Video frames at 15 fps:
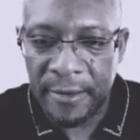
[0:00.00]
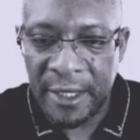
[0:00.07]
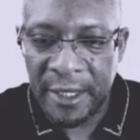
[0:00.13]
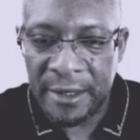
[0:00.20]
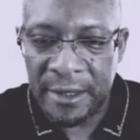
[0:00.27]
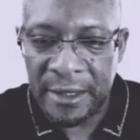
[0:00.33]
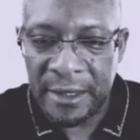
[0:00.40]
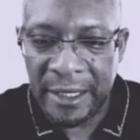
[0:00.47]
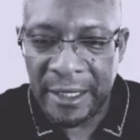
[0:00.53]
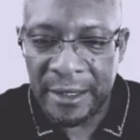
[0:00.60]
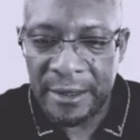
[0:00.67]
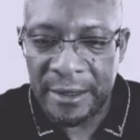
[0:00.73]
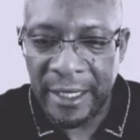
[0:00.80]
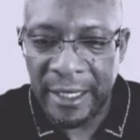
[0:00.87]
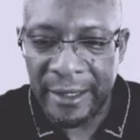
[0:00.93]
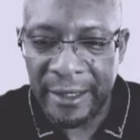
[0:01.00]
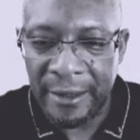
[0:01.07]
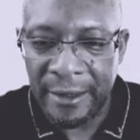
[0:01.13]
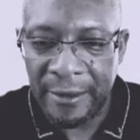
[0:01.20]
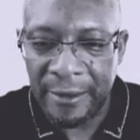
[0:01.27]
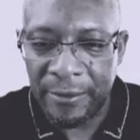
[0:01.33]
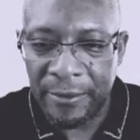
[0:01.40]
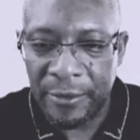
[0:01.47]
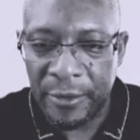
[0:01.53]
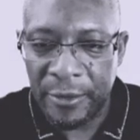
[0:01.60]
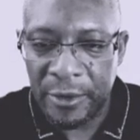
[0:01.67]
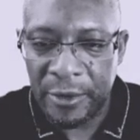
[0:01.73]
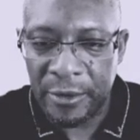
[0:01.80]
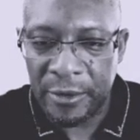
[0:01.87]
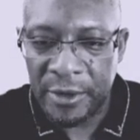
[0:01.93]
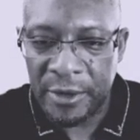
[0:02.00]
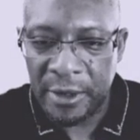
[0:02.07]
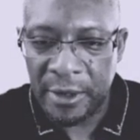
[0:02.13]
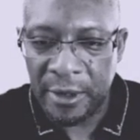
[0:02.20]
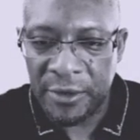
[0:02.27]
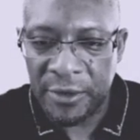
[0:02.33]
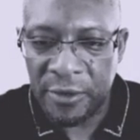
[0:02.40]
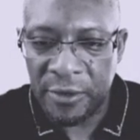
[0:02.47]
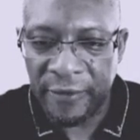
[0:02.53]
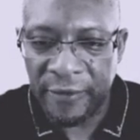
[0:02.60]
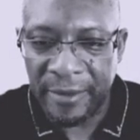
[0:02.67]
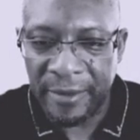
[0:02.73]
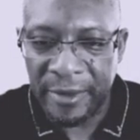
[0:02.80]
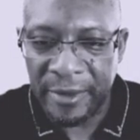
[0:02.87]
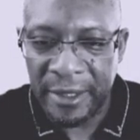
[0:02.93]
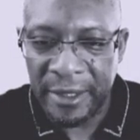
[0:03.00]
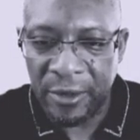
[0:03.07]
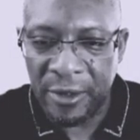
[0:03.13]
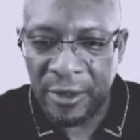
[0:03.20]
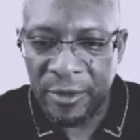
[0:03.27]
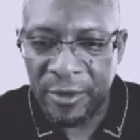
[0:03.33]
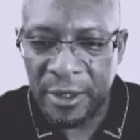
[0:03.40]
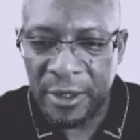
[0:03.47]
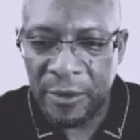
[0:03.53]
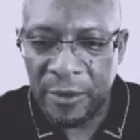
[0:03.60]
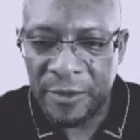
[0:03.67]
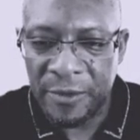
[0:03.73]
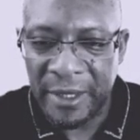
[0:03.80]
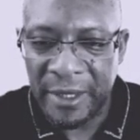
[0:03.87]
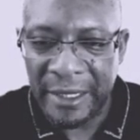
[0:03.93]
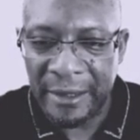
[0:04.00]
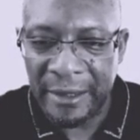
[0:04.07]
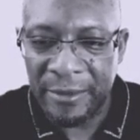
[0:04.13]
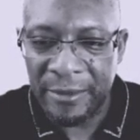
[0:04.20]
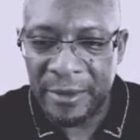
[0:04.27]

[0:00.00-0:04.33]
Let's attack his knight. There's a lot of stuff happening. Oh, I'm going to lose my knight.